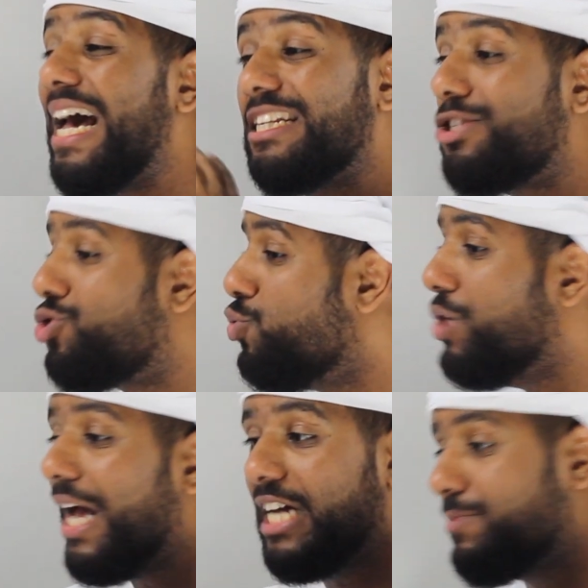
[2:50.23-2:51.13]
as
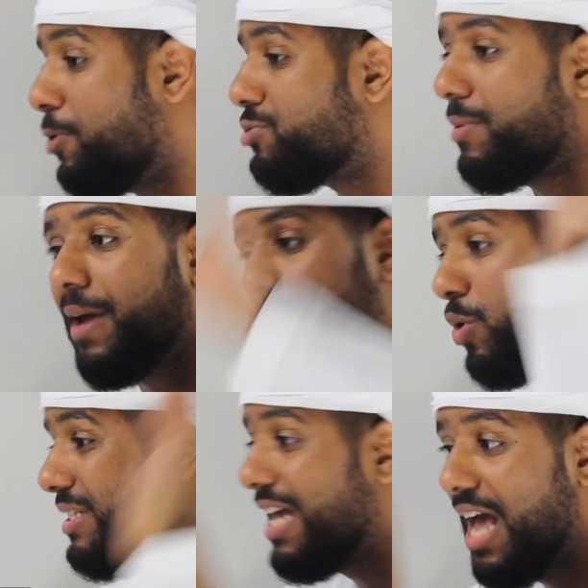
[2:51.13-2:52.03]
soon as possible. But
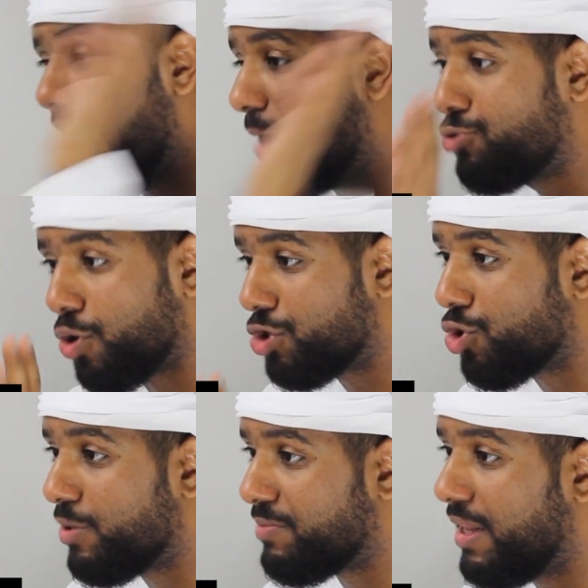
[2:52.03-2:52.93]
anyways, I'm talking
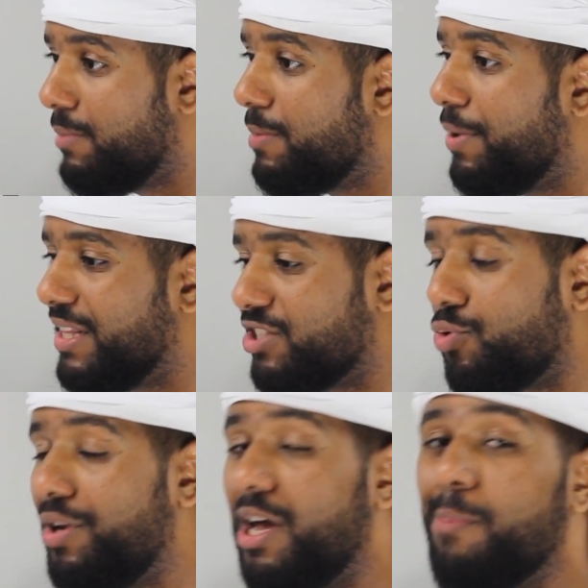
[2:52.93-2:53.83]
so much, man. Let me bring the
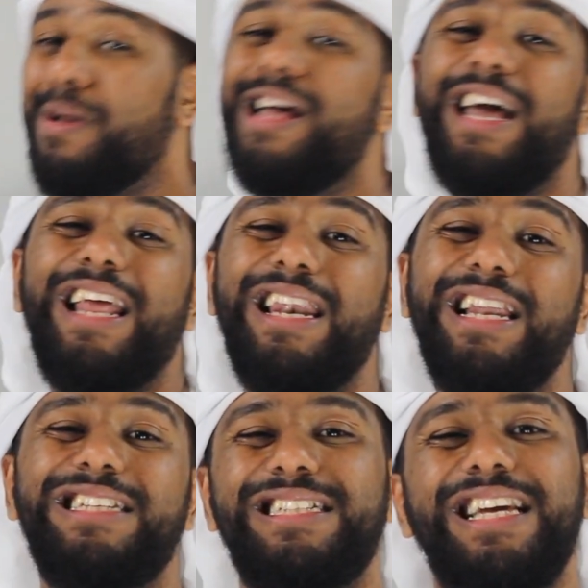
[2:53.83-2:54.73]
screen up and
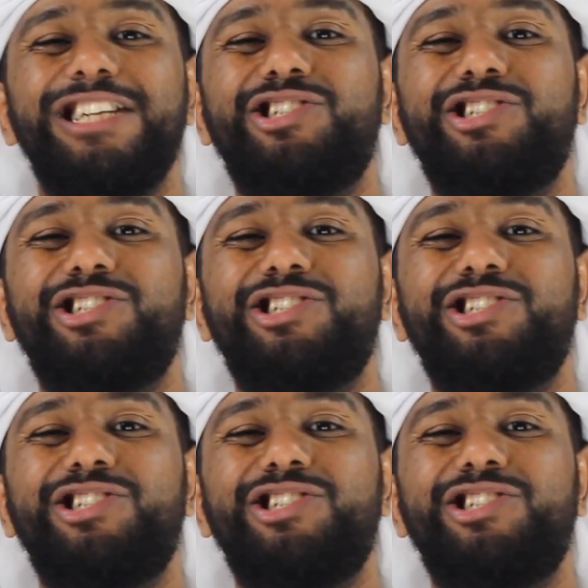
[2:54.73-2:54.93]
let's get